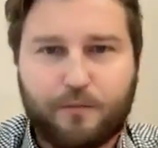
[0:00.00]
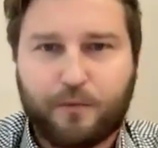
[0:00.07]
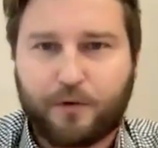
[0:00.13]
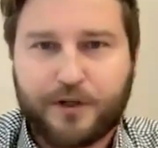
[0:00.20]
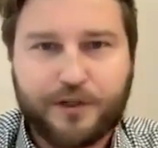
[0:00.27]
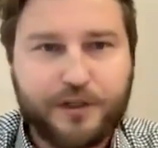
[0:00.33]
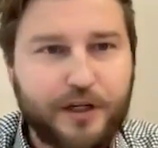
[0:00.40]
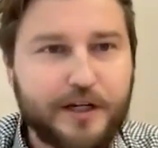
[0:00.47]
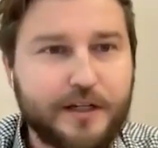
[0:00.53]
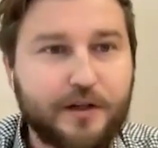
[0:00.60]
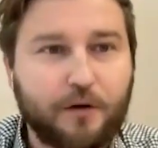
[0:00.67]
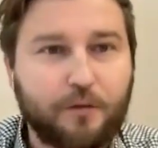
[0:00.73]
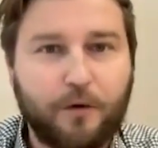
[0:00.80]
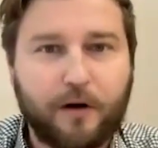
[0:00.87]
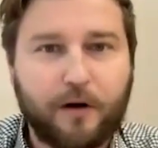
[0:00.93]
we're as good as
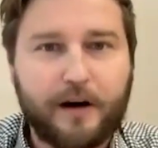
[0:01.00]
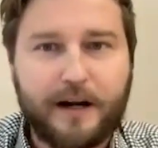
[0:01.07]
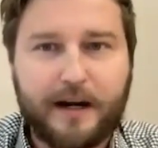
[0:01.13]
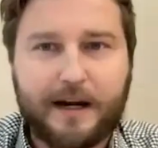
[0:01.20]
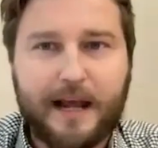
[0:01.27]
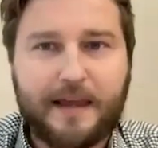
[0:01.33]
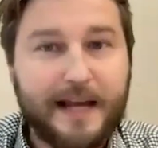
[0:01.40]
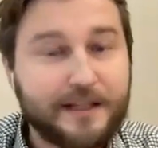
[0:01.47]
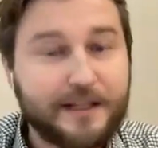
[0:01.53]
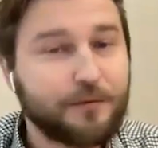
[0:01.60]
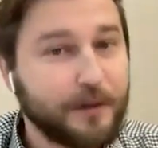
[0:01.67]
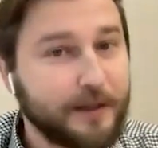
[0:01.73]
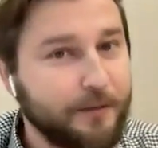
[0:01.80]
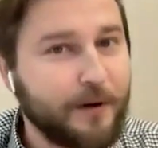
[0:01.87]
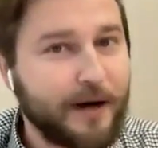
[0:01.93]
our word. And, and that's
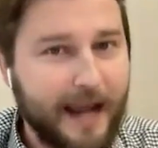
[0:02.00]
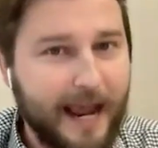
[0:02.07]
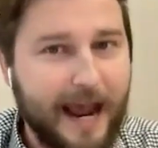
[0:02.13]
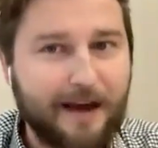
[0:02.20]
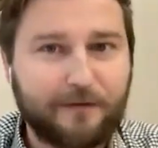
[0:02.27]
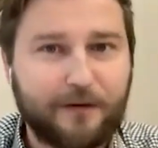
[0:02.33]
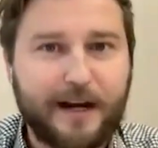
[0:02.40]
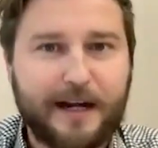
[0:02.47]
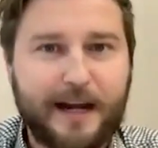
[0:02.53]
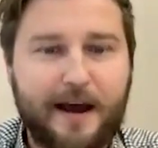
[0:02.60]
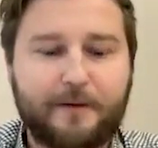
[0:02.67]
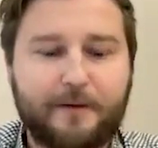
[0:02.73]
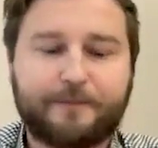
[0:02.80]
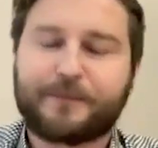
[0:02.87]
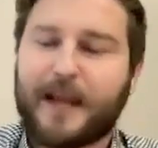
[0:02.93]
really what I have right
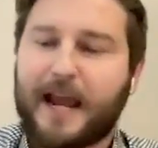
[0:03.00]
now.